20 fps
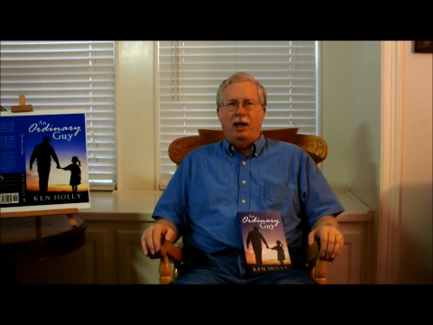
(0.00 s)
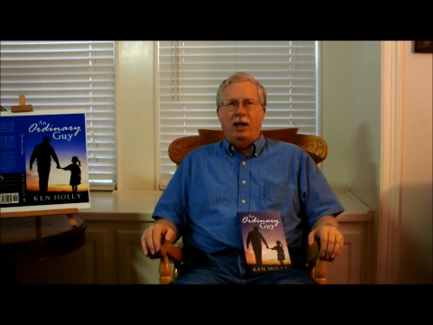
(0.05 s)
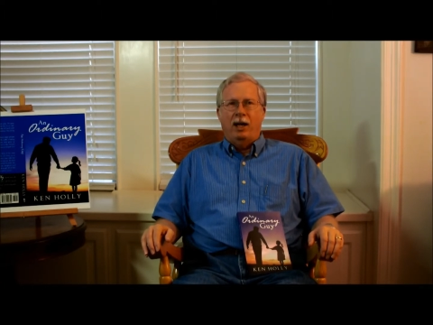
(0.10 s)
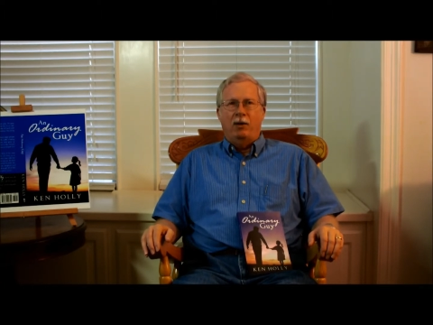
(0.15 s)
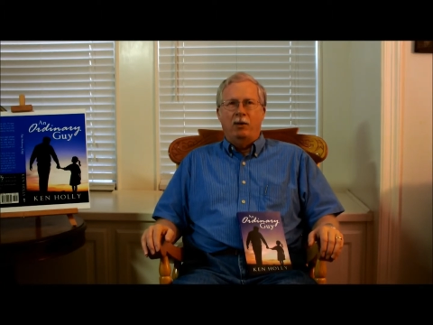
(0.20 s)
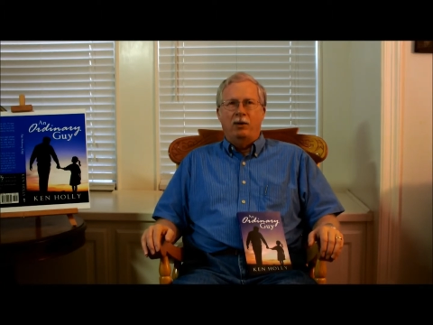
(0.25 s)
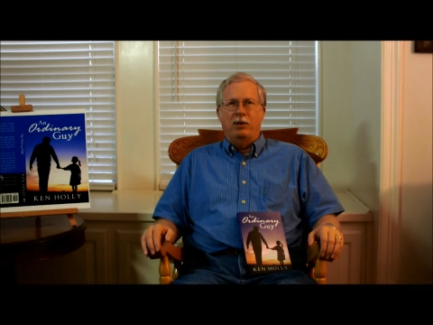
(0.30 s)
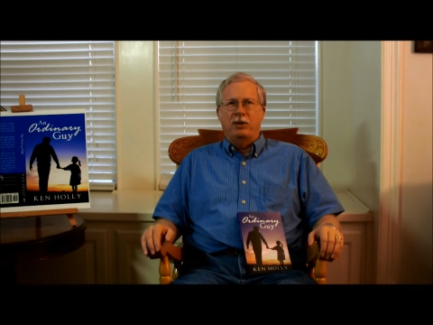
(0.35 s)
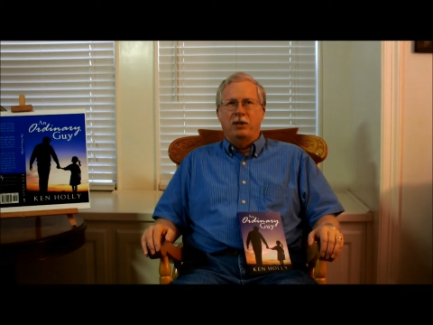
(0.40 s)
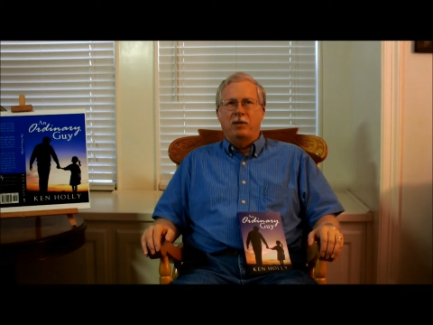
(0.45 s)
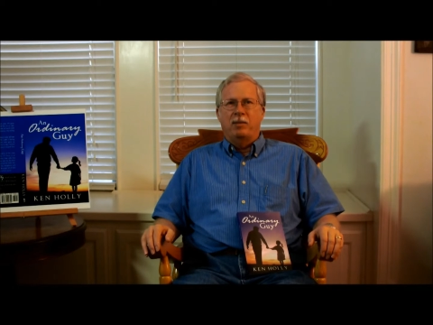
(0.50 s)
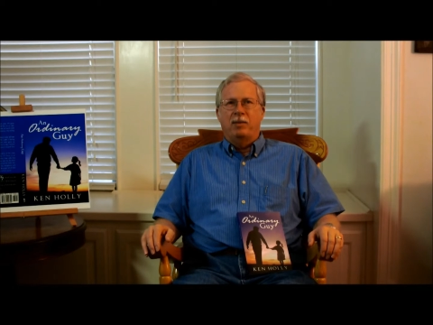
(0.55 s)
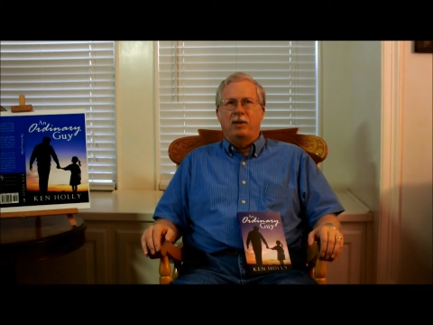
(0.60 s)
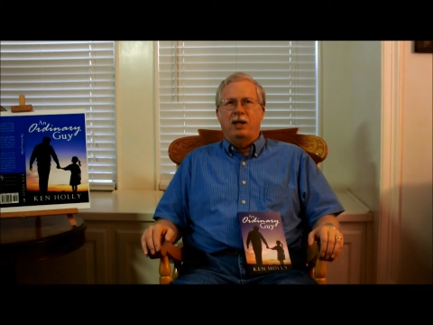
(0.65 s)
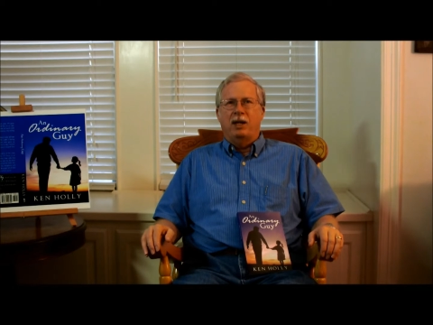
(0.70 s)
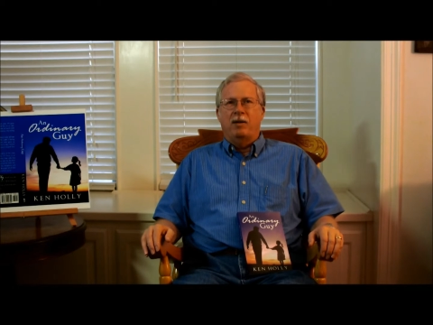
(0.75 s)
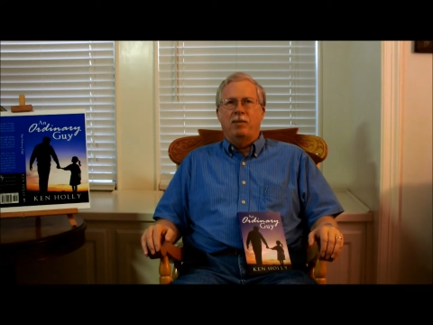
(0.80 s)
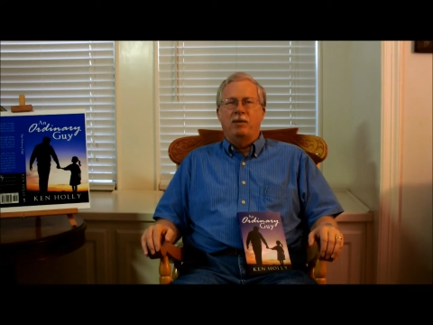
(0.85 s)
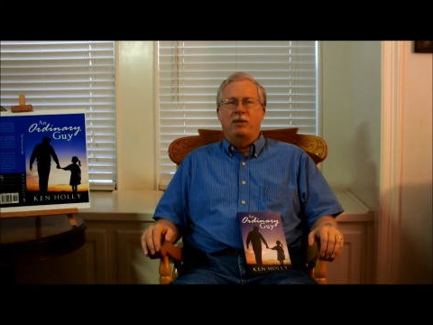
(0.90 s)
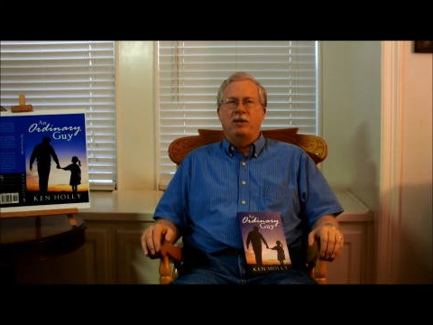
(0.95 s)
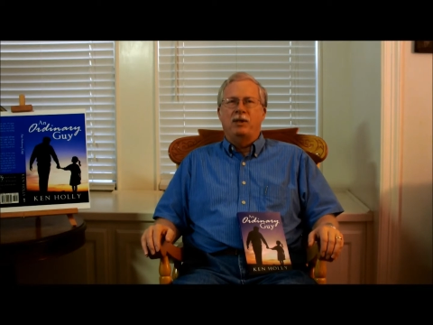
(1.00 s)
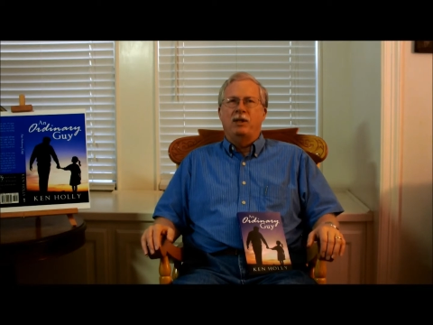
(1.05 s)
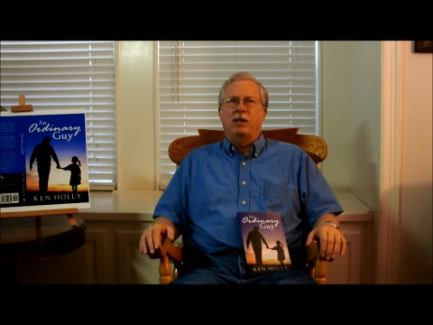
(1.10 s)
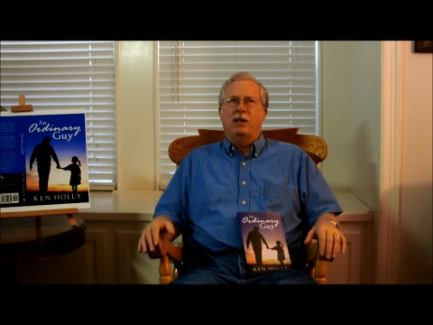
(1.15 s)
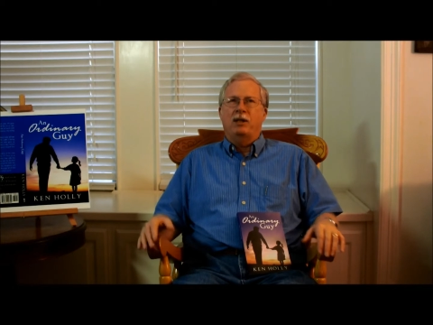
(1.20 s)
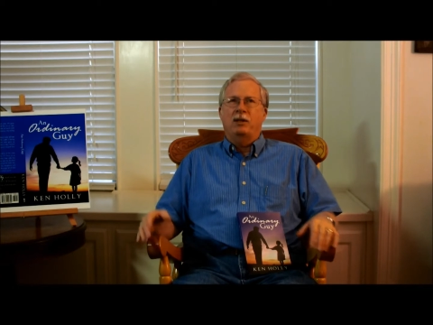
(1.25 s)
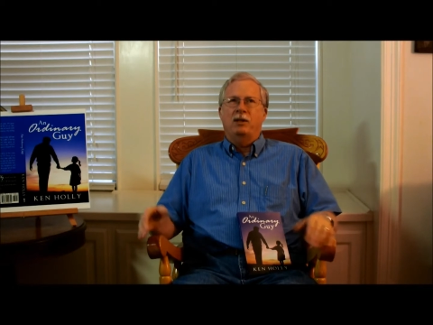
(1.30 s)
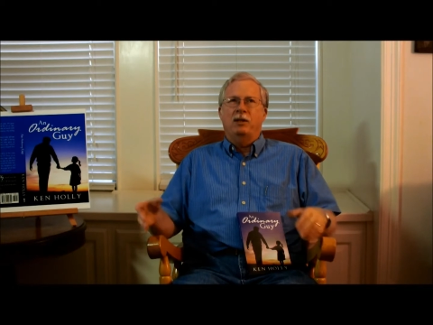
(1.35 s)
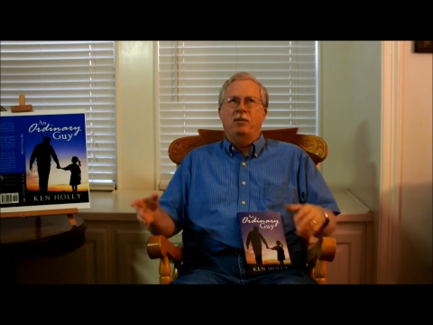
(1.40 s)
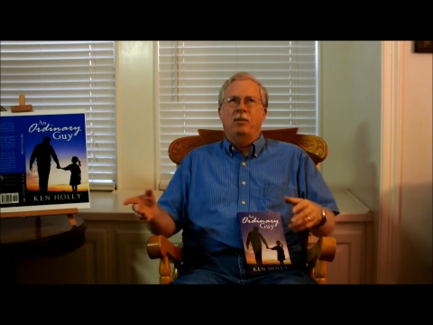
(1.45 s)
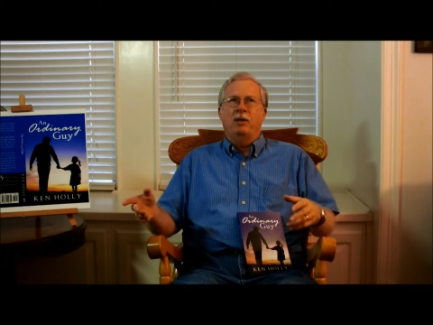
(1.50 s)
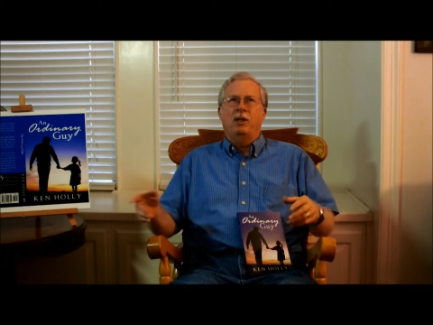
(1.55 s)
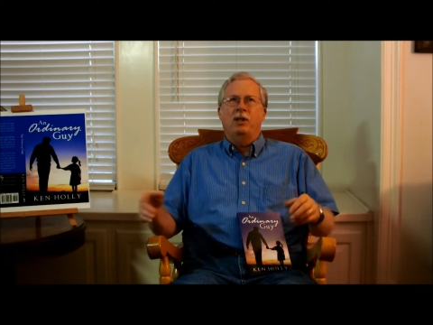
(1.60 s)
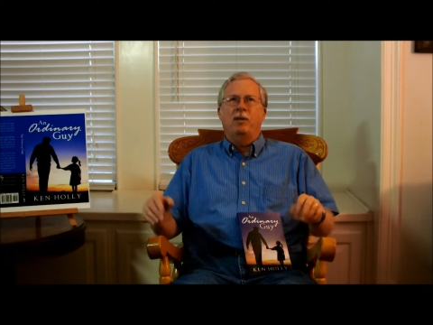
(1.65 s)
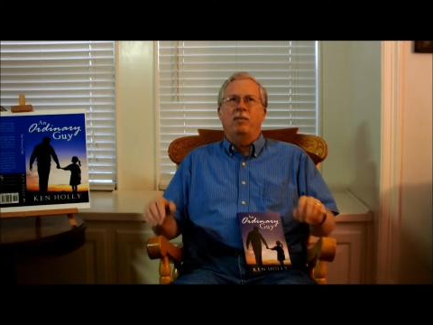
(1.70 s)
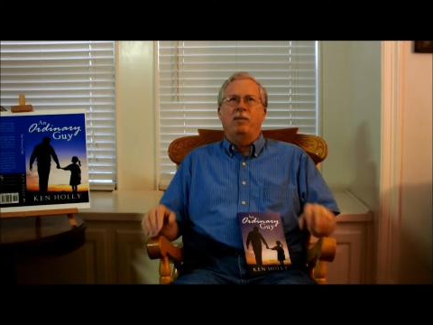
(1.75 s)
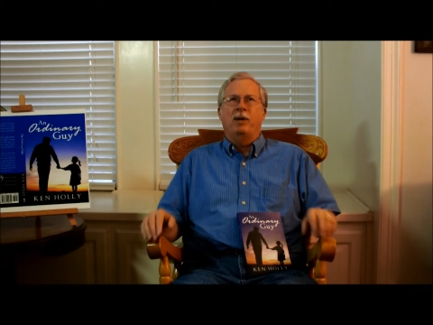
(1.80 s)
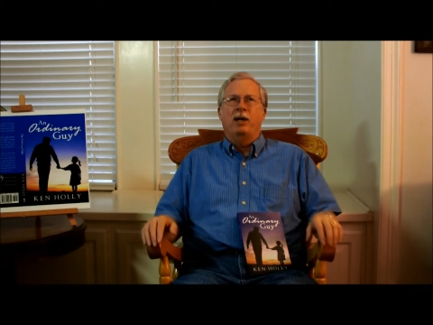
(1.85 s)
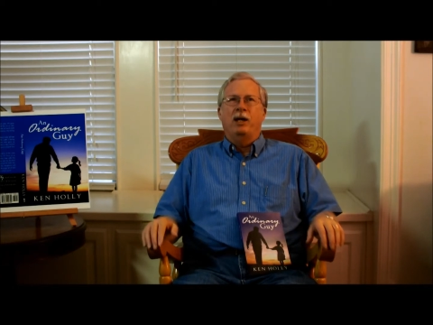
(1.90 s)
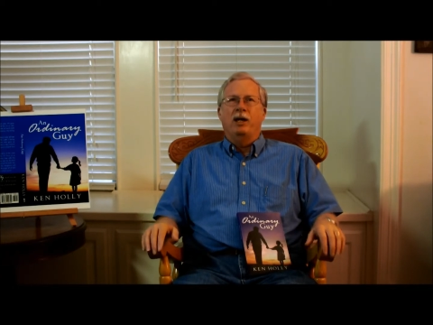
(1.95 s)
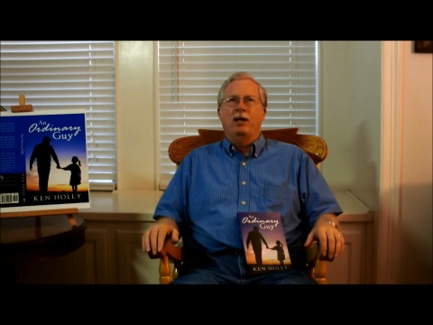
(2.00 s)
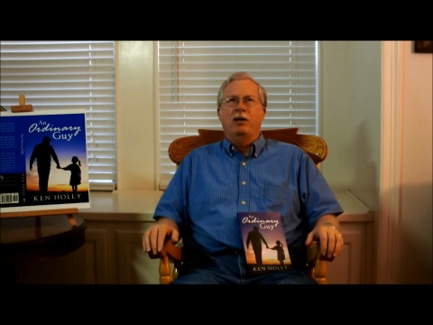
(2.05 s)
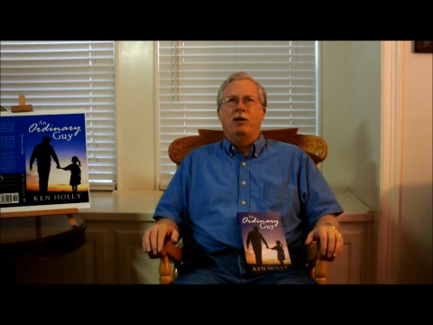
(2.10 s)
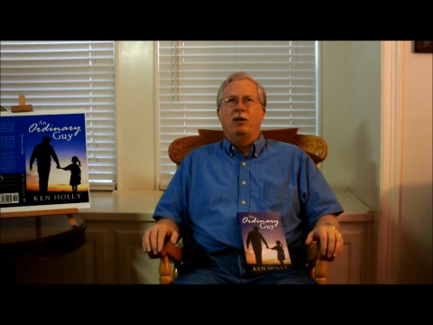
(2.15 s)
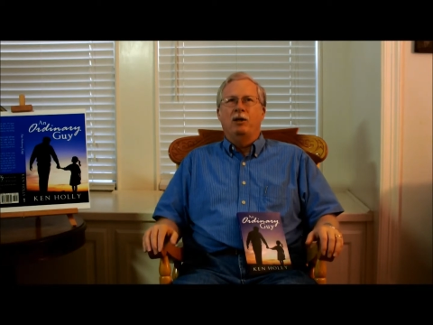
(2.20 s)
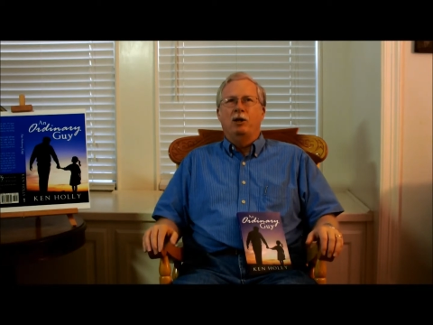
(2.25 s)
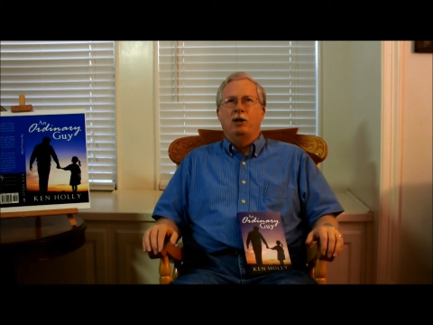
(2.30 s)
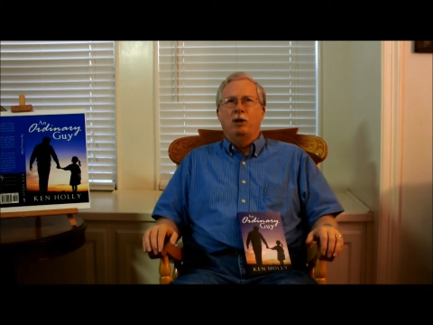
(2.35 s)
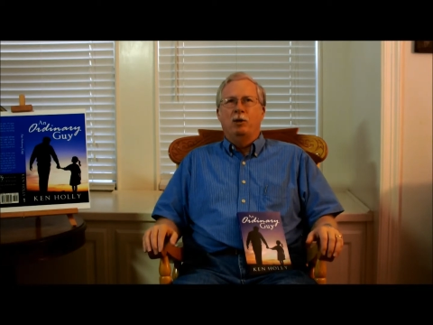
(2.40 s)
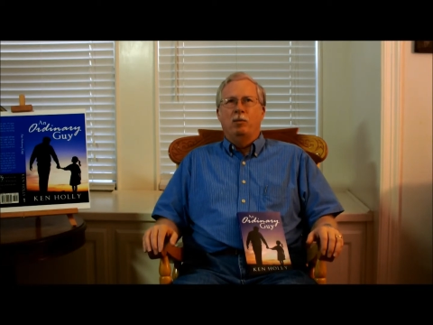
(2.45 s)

I would sometimes tuck them in the bed,